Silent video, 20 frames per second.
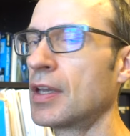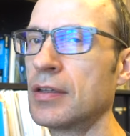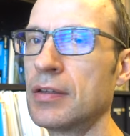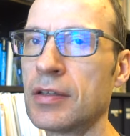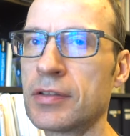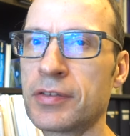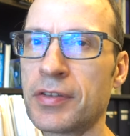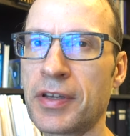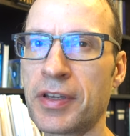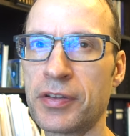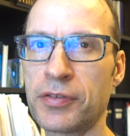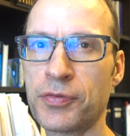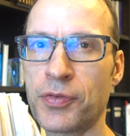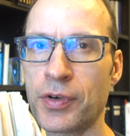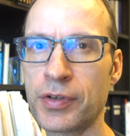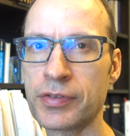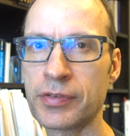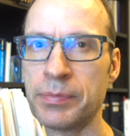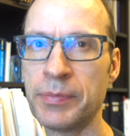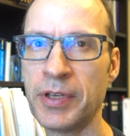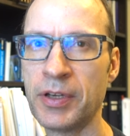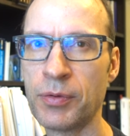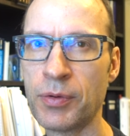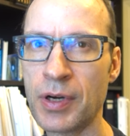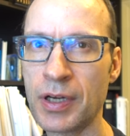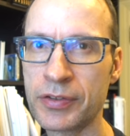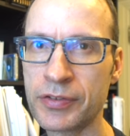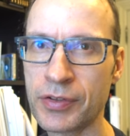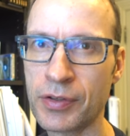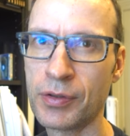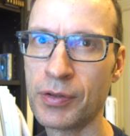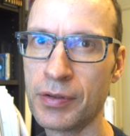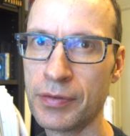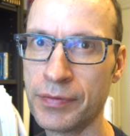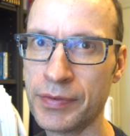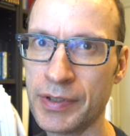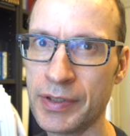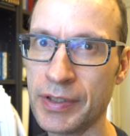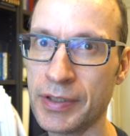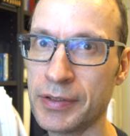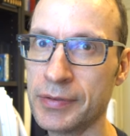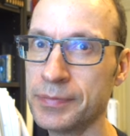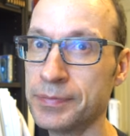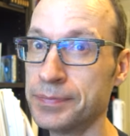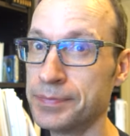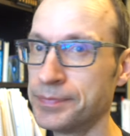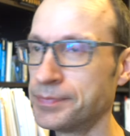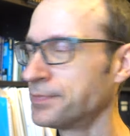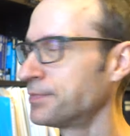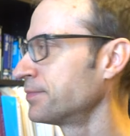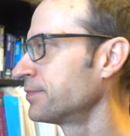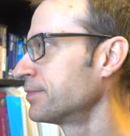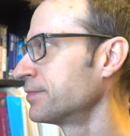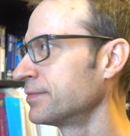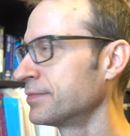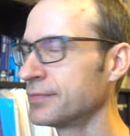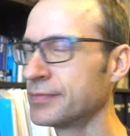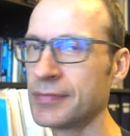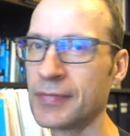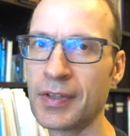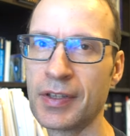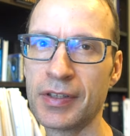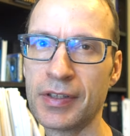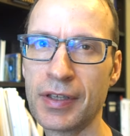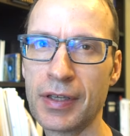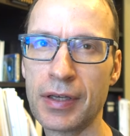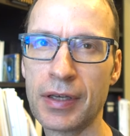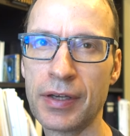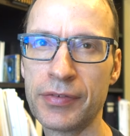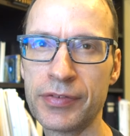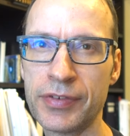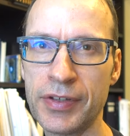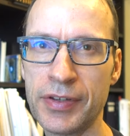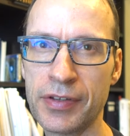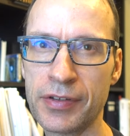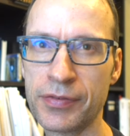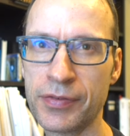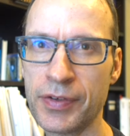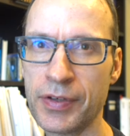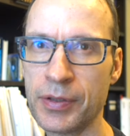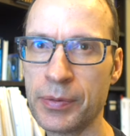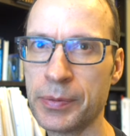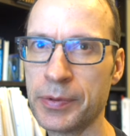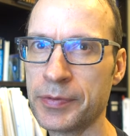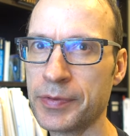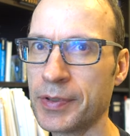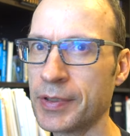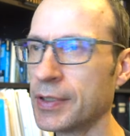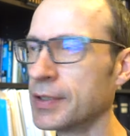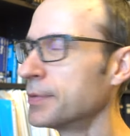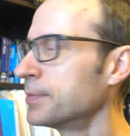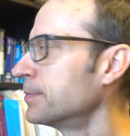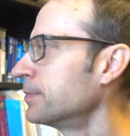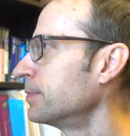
Looks like it's forcing me to watch the whole video. I've seen this video before.